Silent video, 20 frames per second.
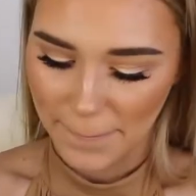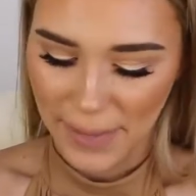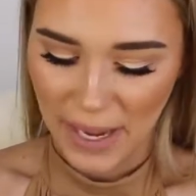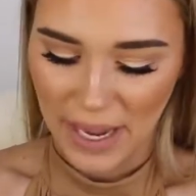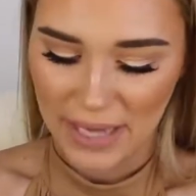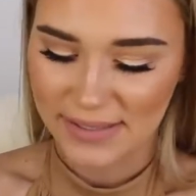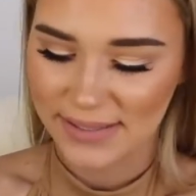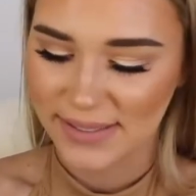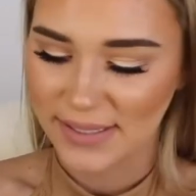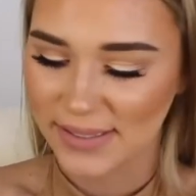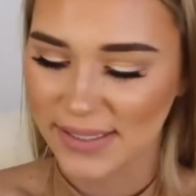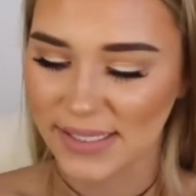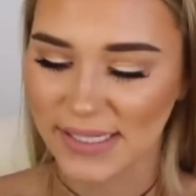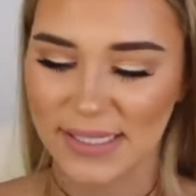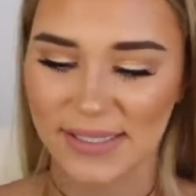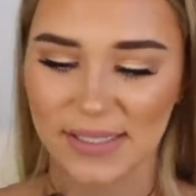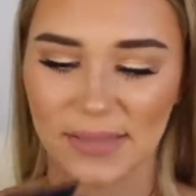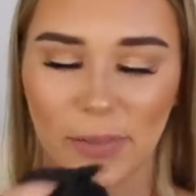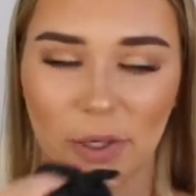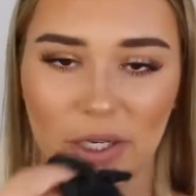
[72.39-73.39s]
But since it
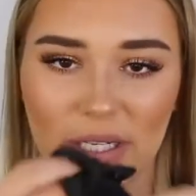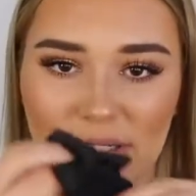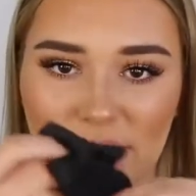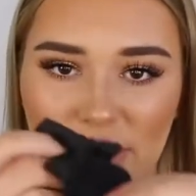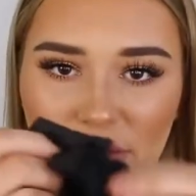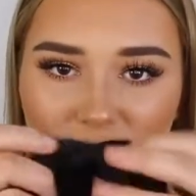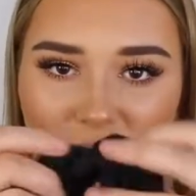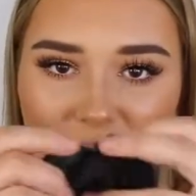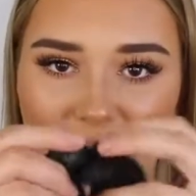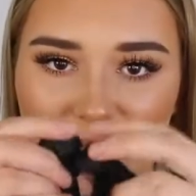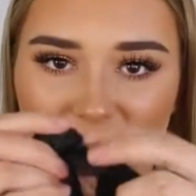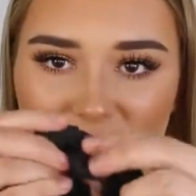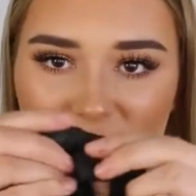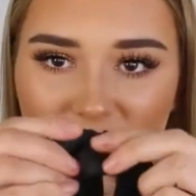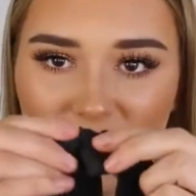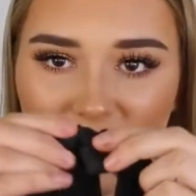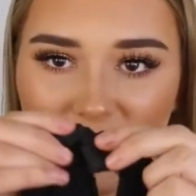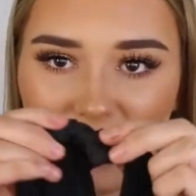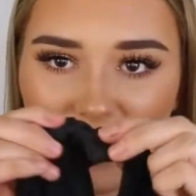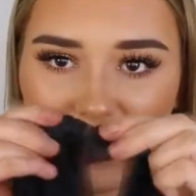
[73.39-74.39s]
is a bodysuit, it has
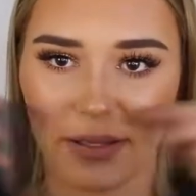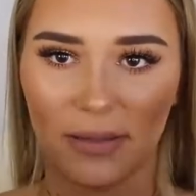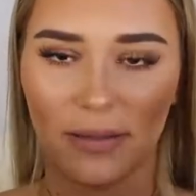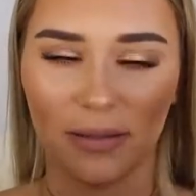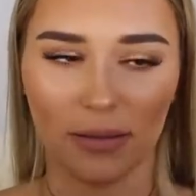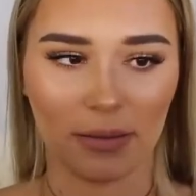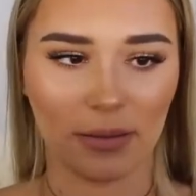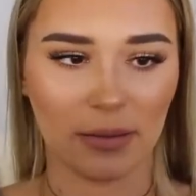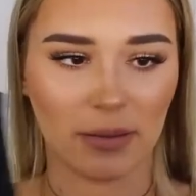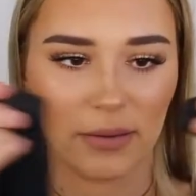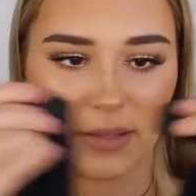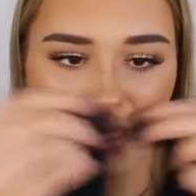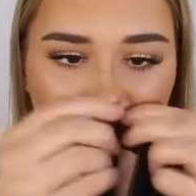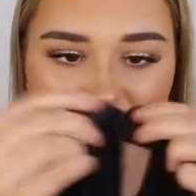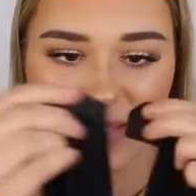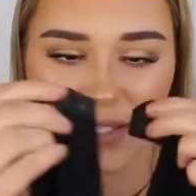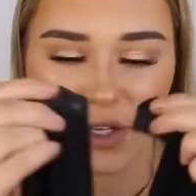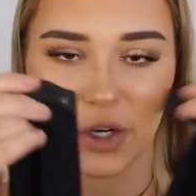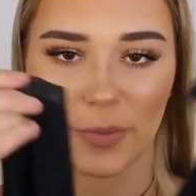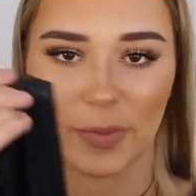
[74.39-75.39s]
like the
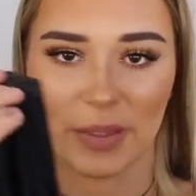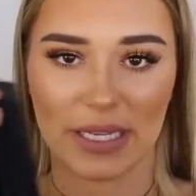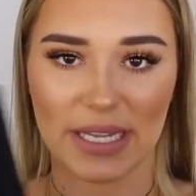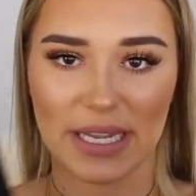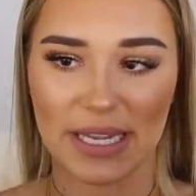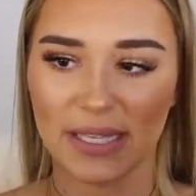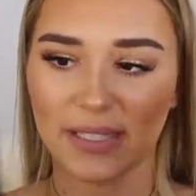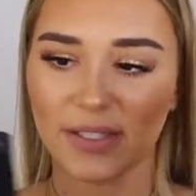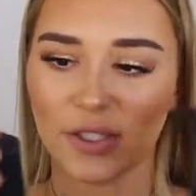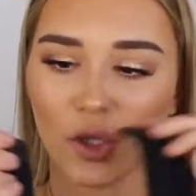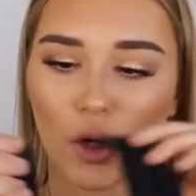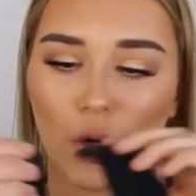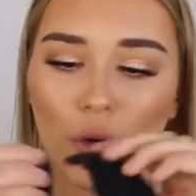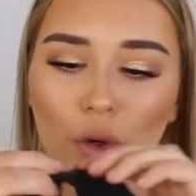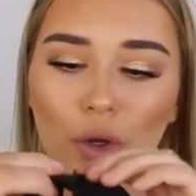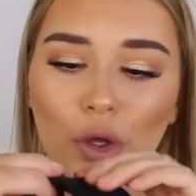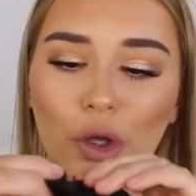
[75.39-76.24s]
things that open here. So